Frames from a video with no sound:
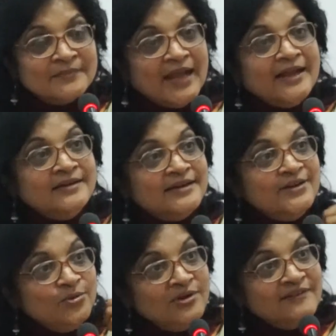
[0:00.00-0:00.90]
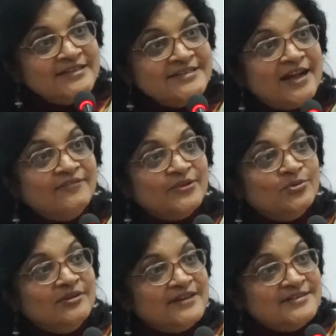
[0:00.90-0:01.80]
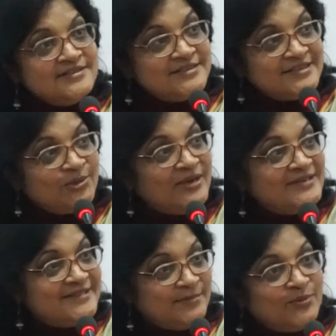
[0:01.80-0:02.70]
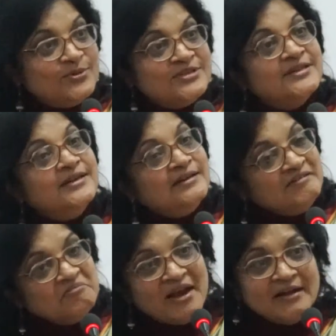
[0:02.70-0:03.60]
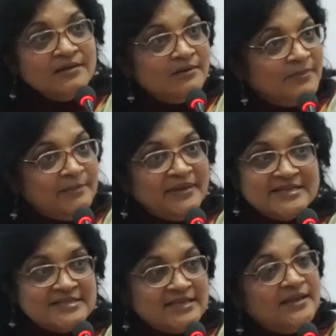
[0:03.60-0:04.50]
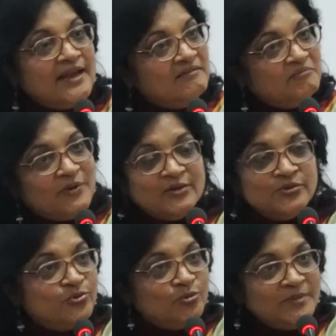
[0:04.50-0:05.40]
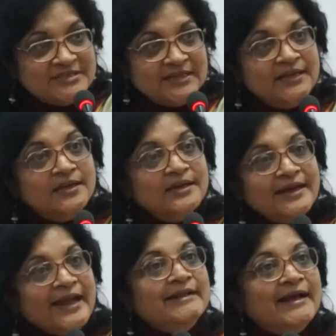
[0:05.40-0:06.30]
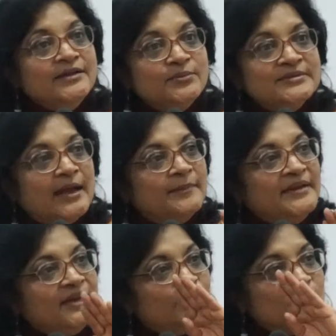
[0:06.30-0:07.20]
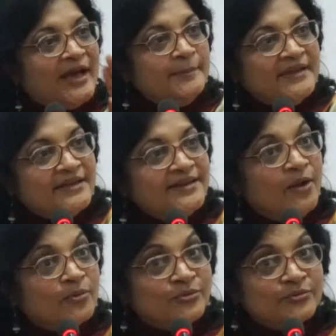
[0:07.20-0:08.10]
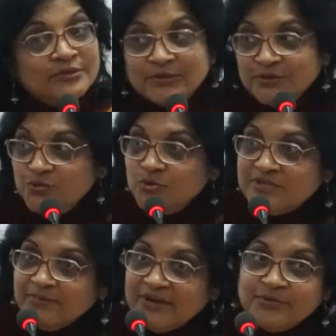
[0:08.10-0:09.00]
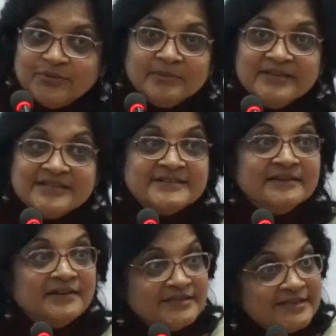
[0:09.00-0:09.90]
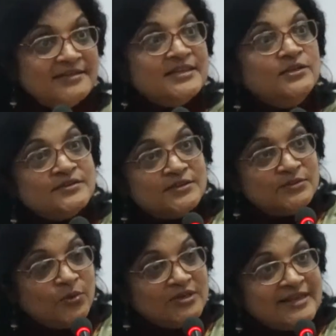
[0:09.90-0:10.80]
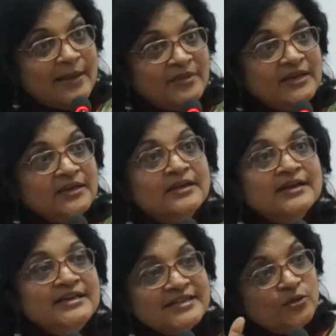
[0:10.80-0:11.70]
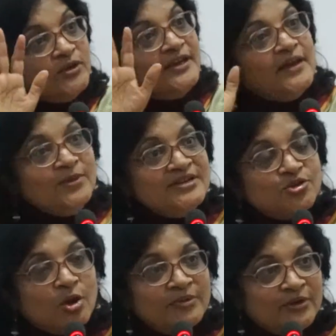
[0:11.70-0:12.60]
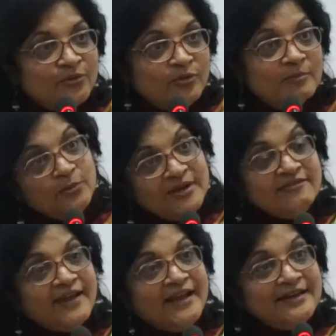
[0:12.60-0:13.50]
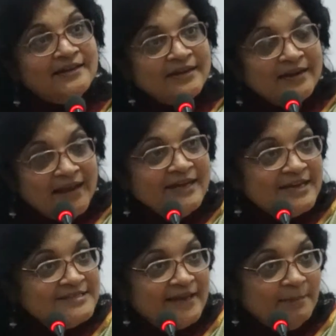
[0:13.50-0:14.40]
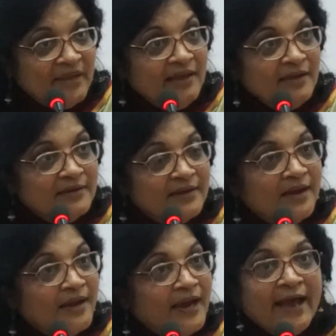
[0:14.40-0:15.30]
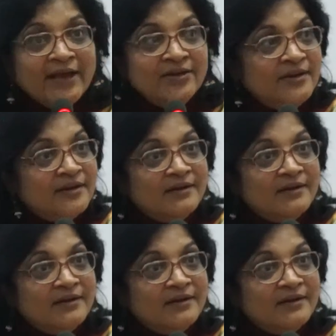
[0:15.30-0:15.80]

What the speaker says: And in university after university, 0 ST posts, one maybe SC and 1 or 2 OBC, like that it was happening, it was wiping it out. DUTA went to the minister and said, see, this is what is happening. He said, okay, then we'll stop recruitment, we'll file an SLP. And